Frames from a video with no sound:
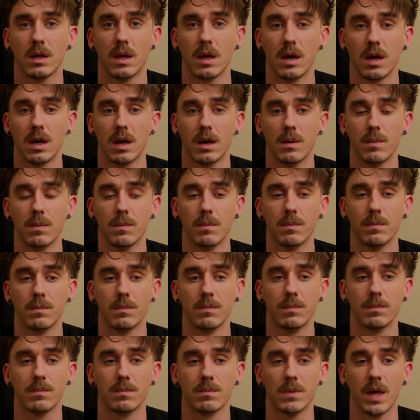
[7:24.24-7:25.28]
um,
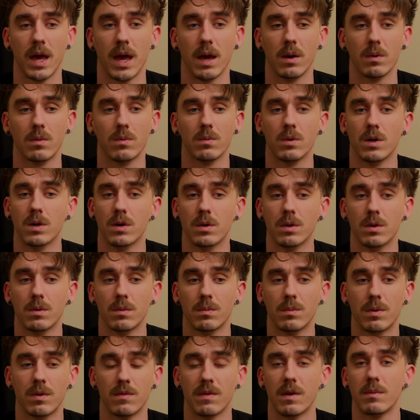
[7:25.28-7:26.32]
that will
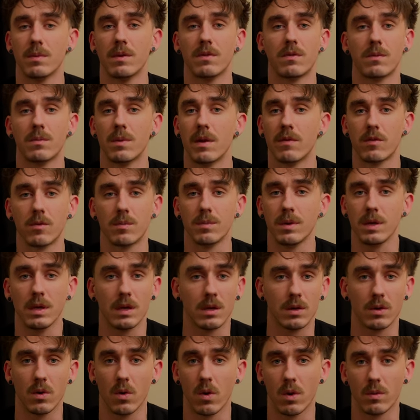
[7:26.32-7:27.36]
prevent me from ever
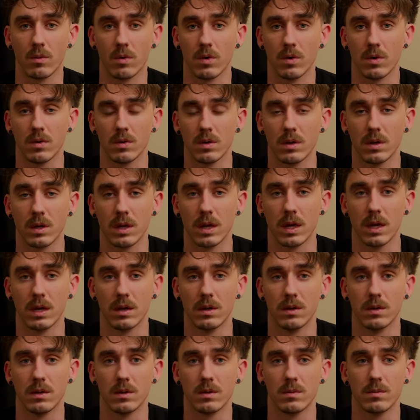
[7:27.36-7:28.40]
being normal
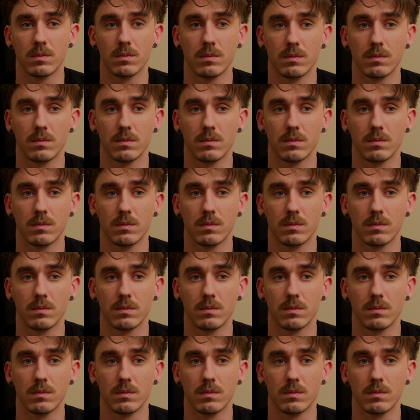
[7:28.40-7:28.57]
and